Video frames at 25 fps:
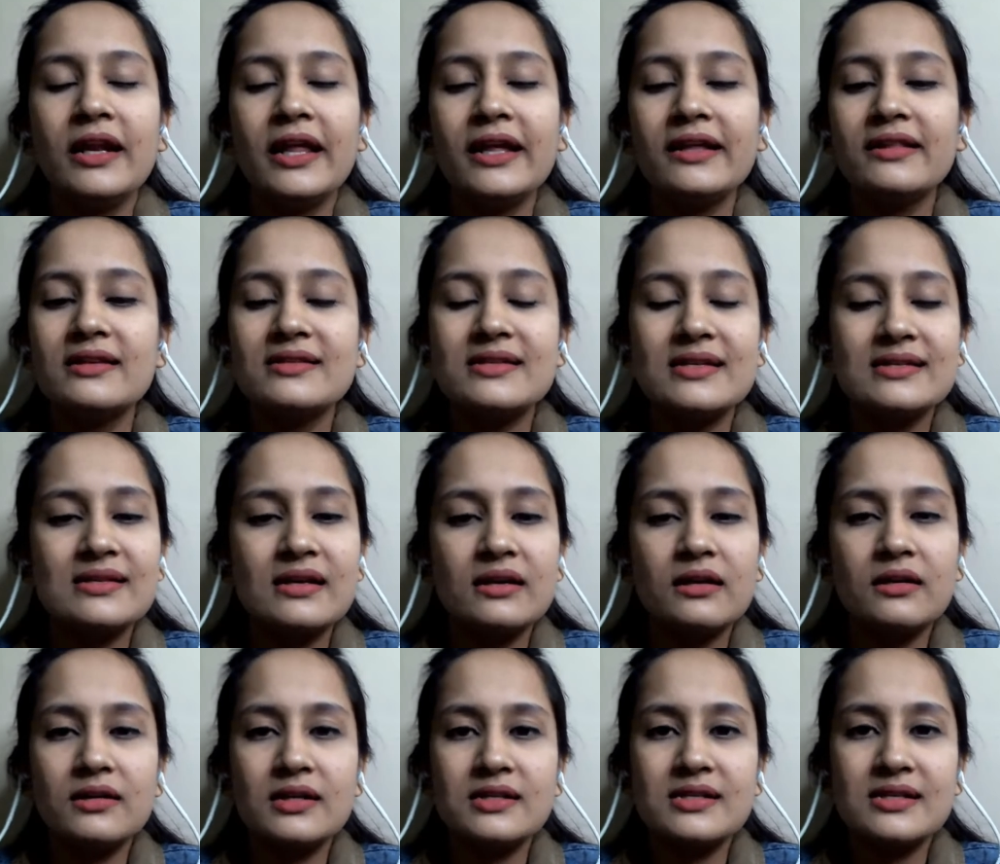like this
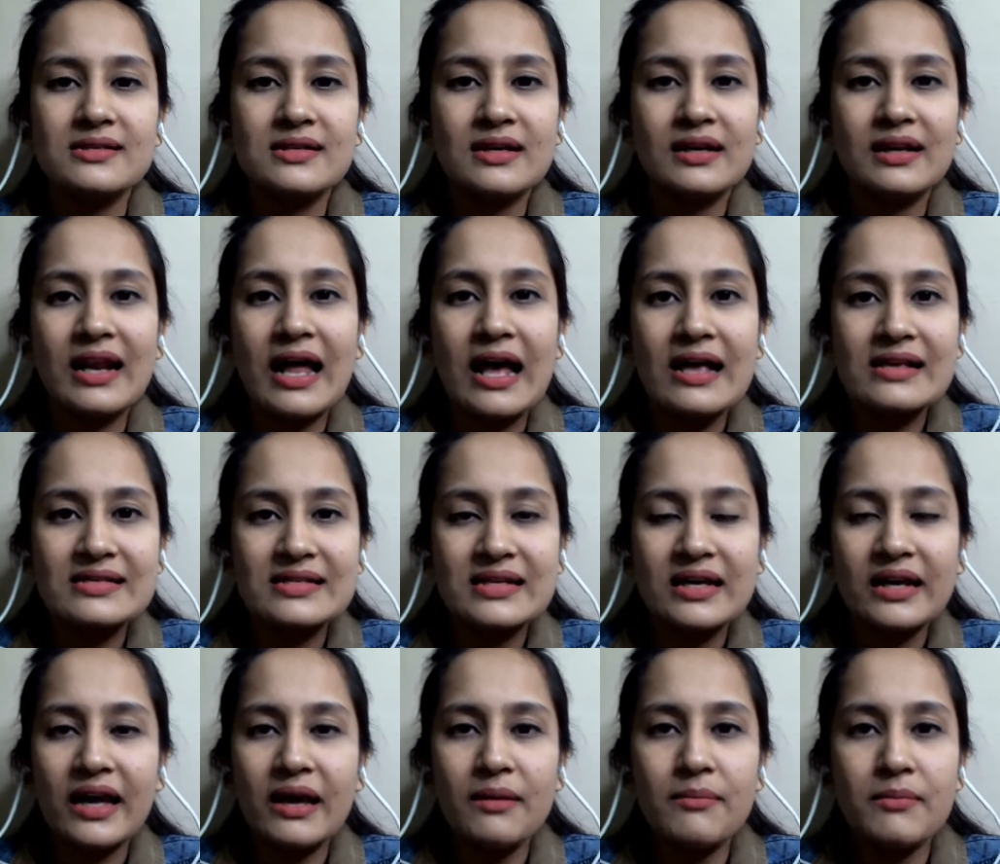is a
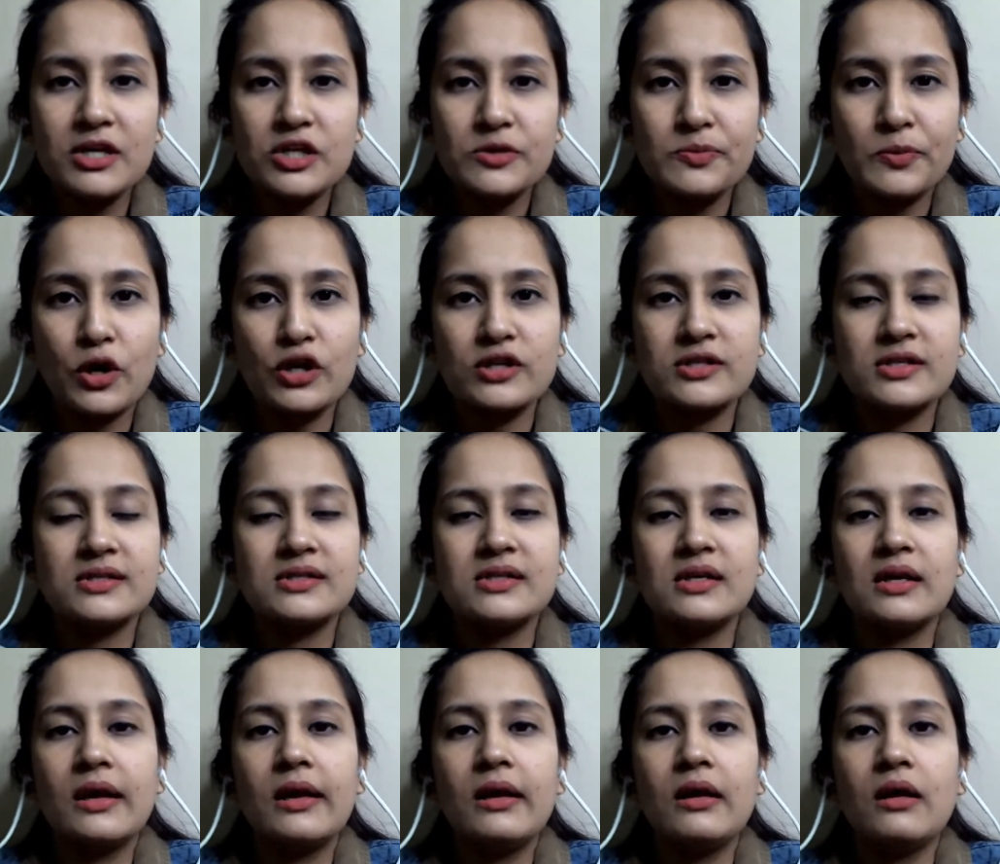classic image
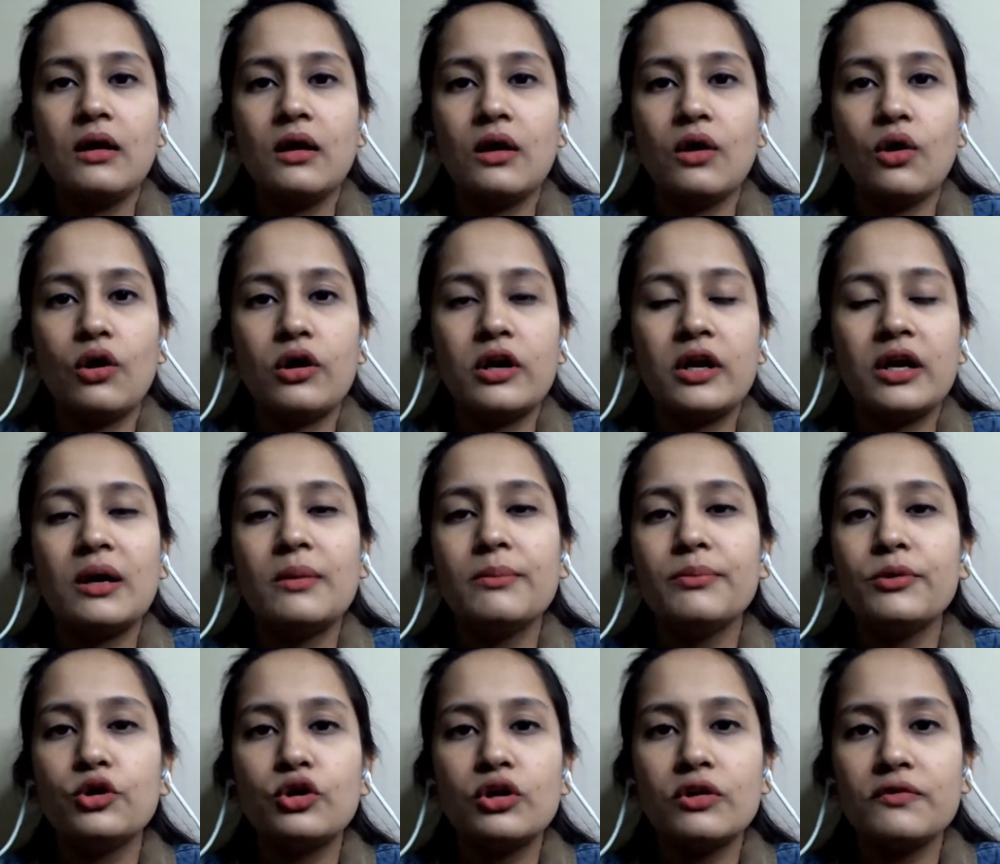processing or a
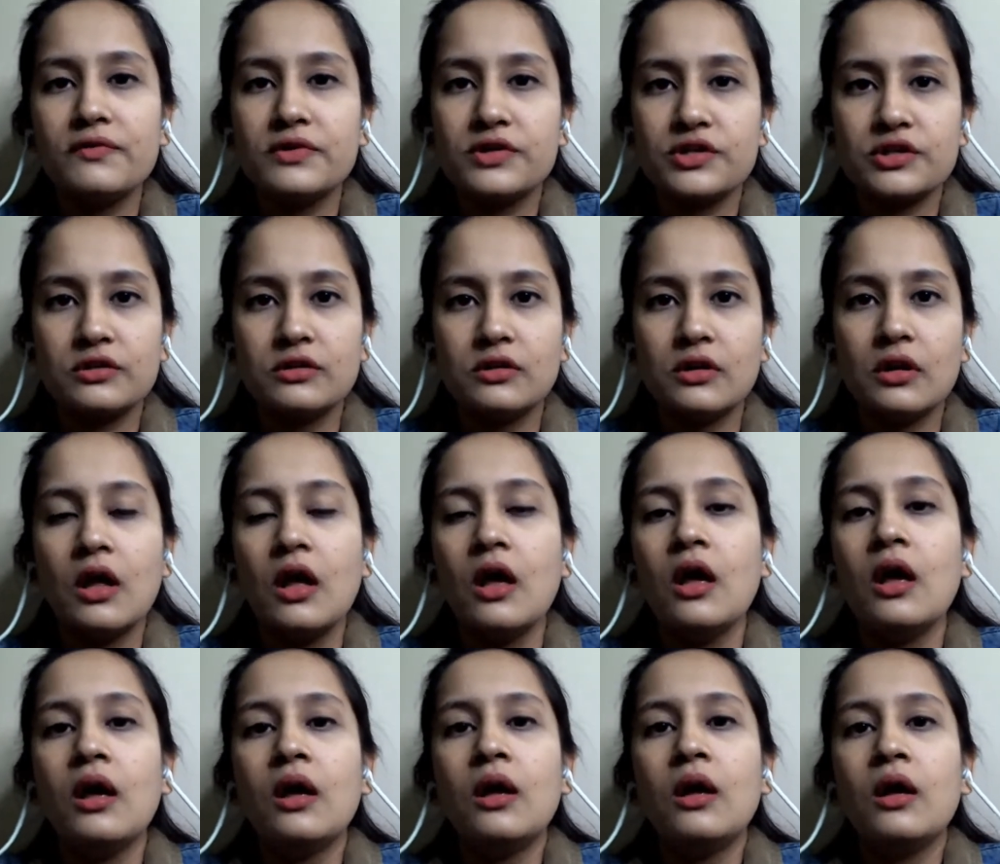computer vision
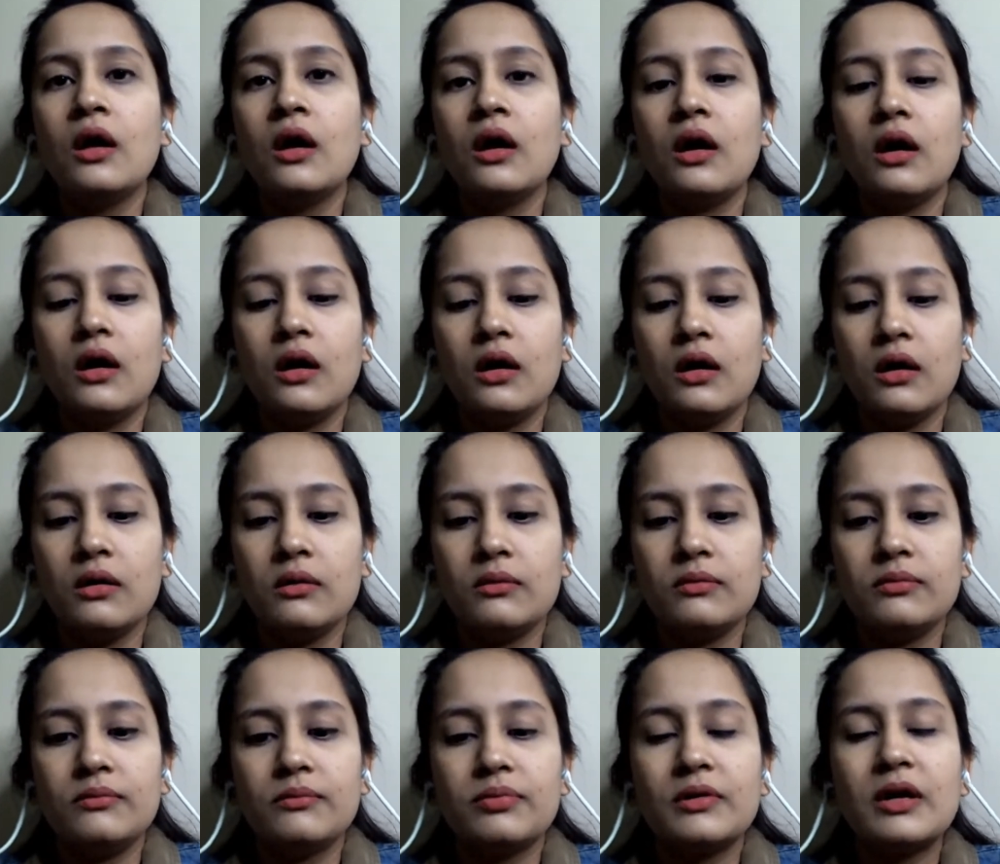
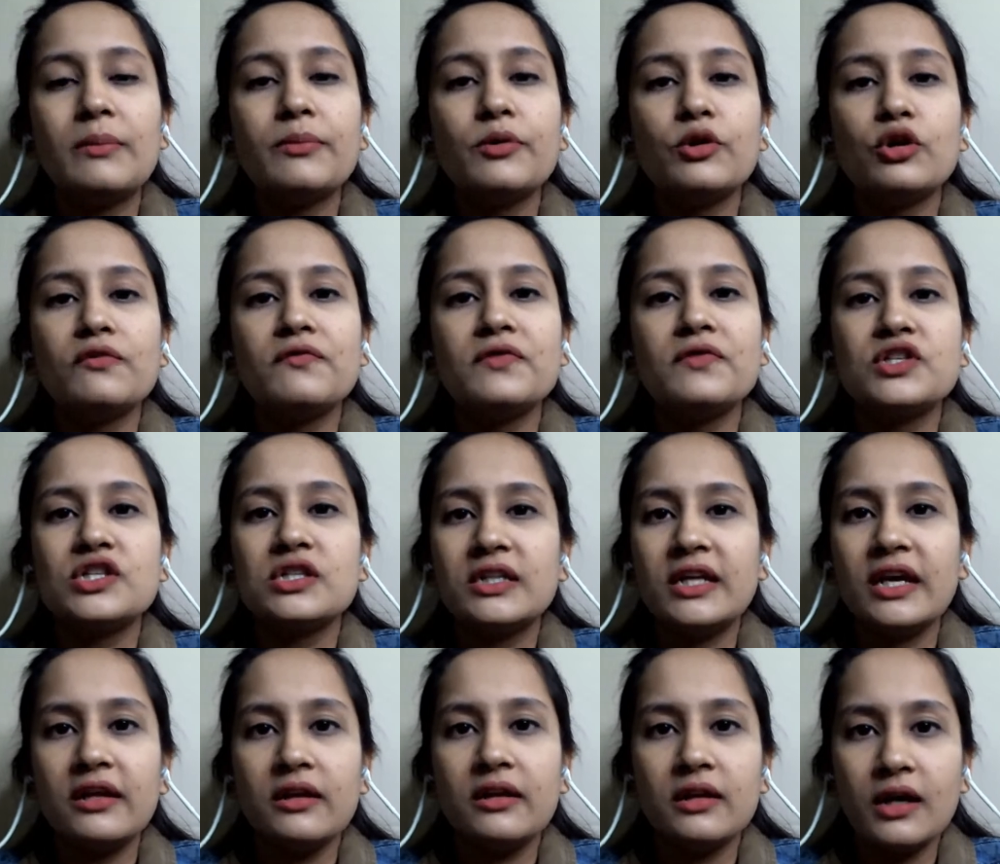
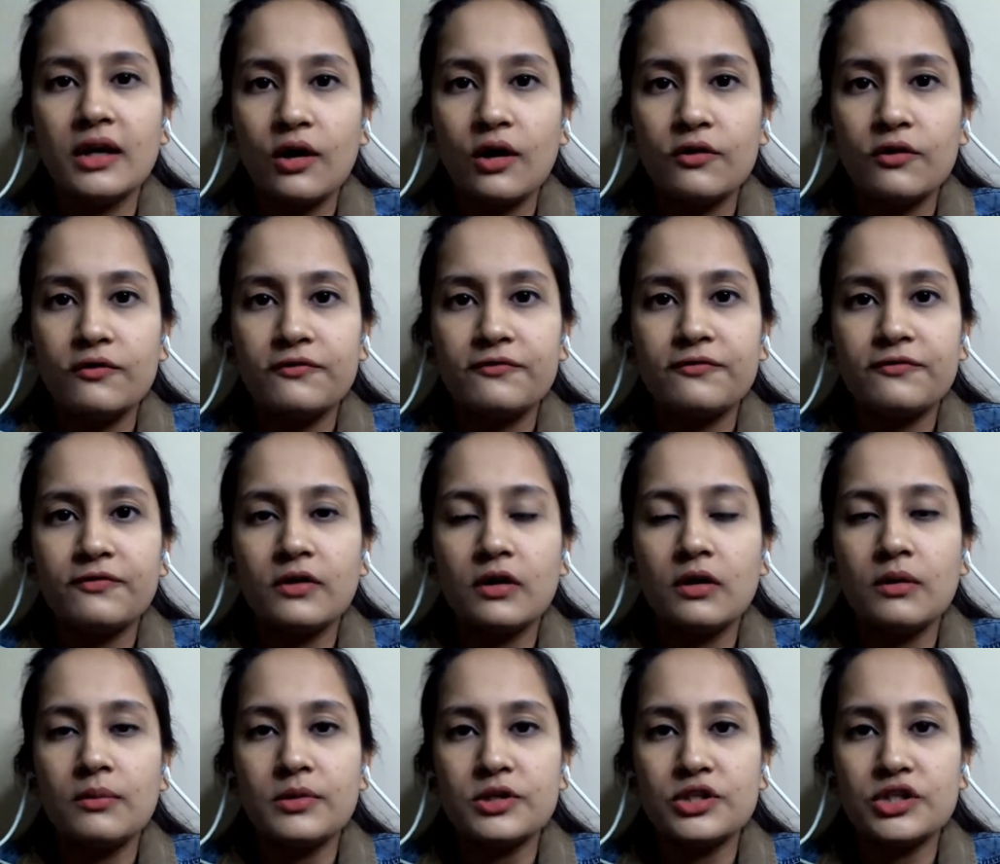area of
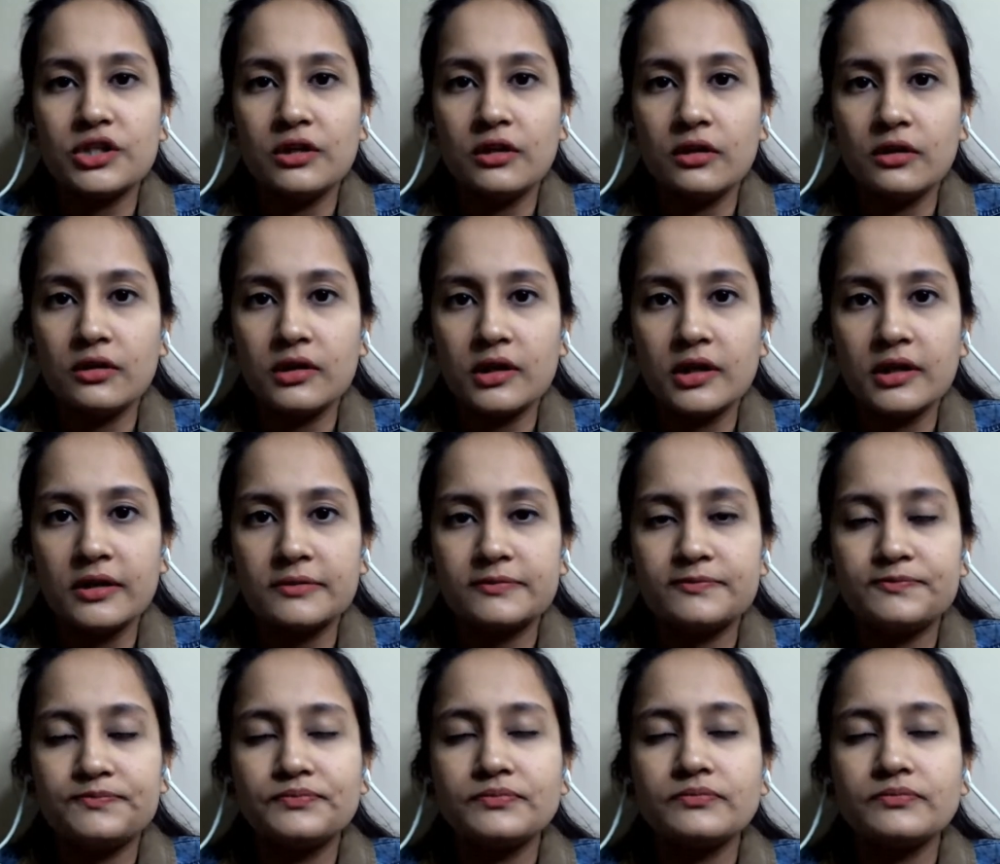machine learning.